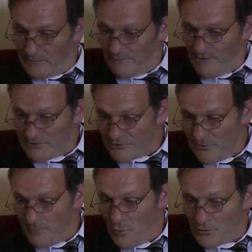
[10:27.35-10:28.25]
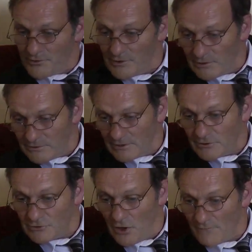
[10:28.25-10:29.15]
the vets report
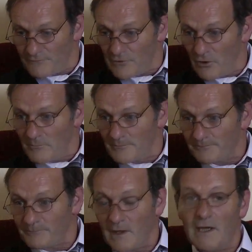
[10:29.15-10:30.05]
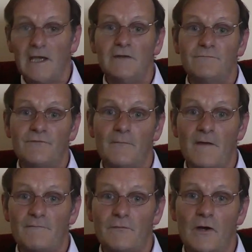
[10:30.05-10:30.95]
that the Turf Club hid
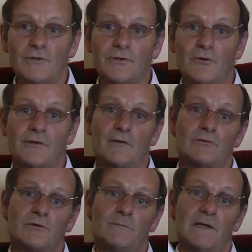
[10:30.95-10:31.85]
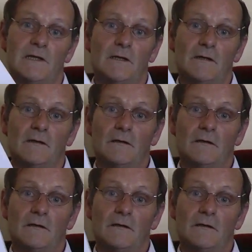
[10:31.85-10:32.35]
from everyone turned out to be